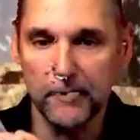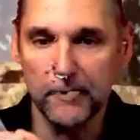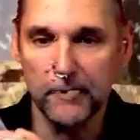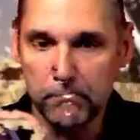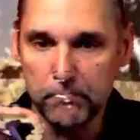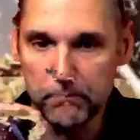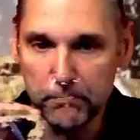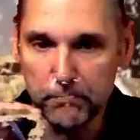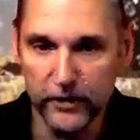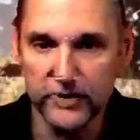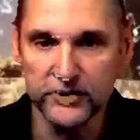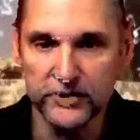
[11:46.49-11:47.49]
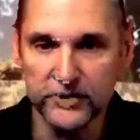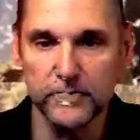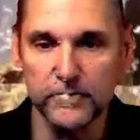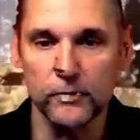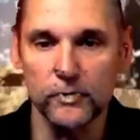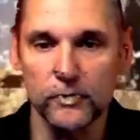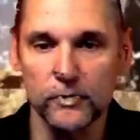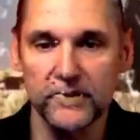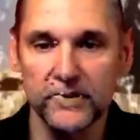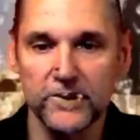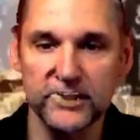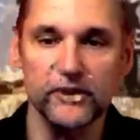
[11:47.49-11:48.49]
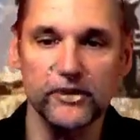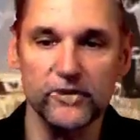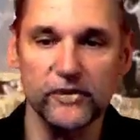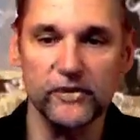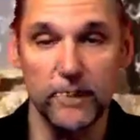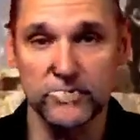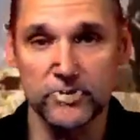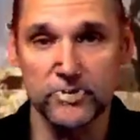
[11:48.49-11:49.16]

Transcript: participle singular absolute